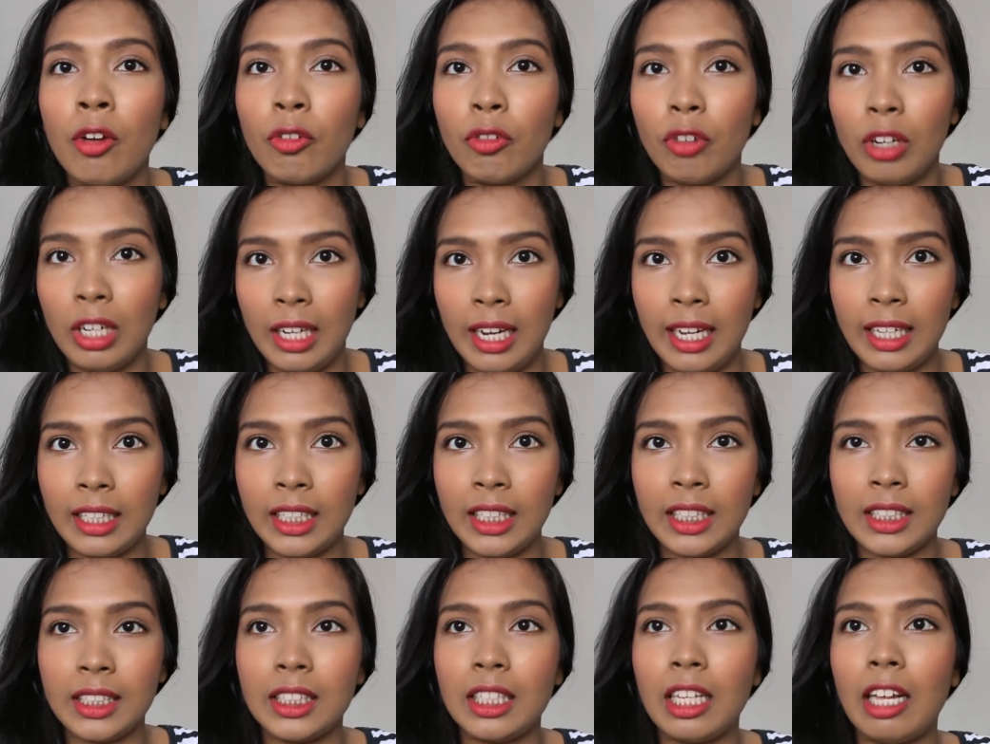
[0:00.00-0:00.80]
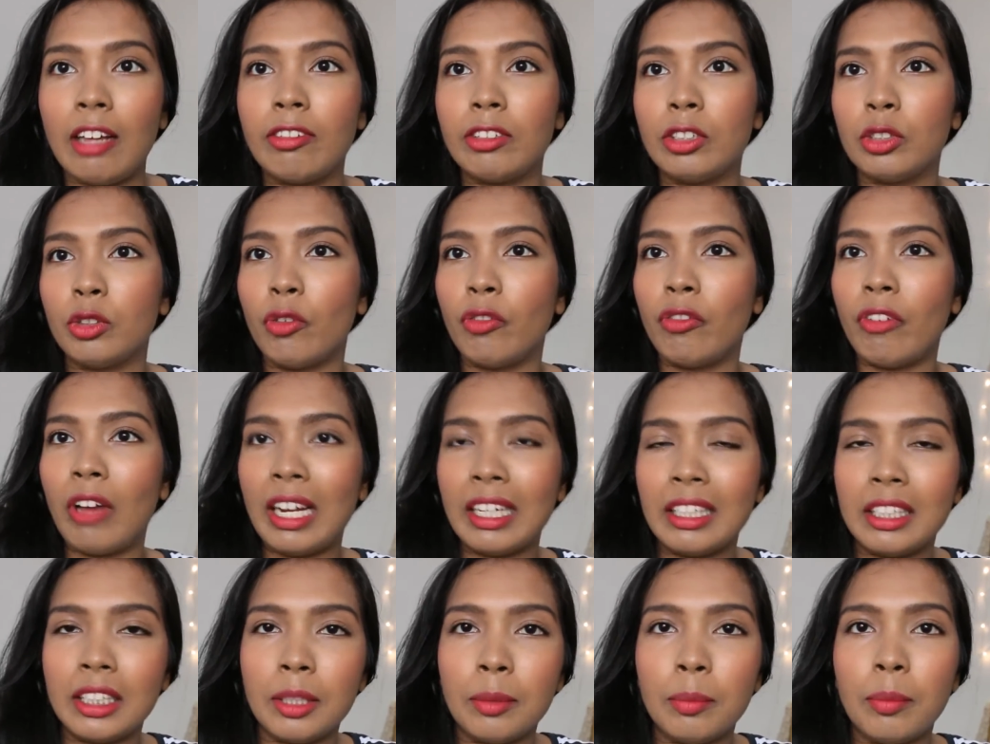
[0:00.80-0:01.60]
related stuff, so
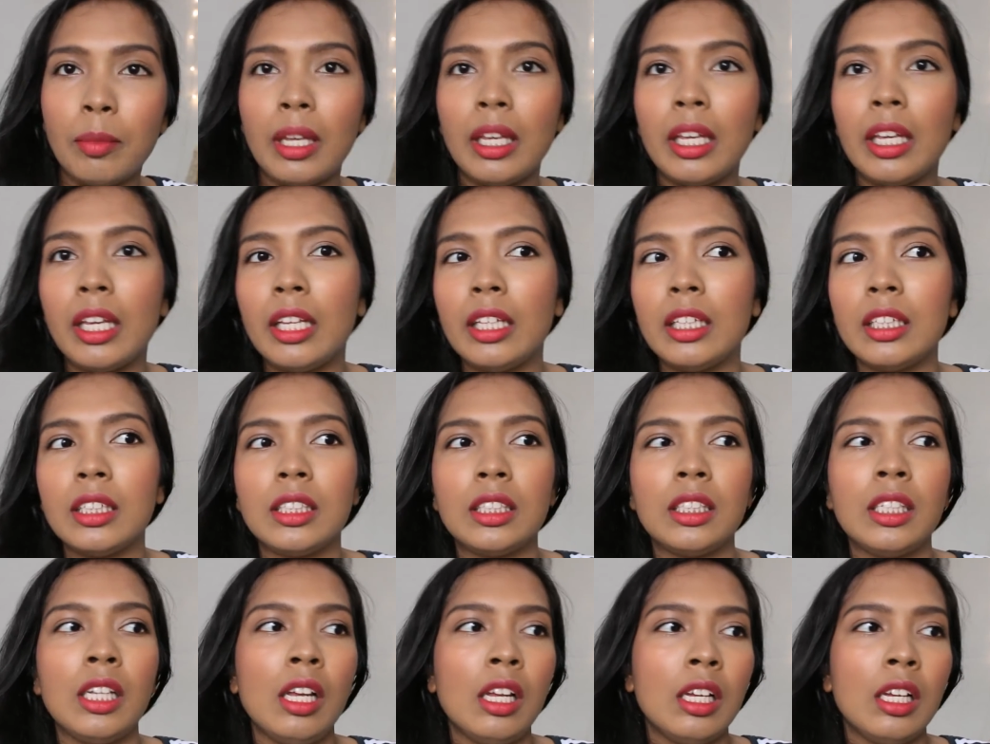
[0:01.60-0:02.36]
vitamins,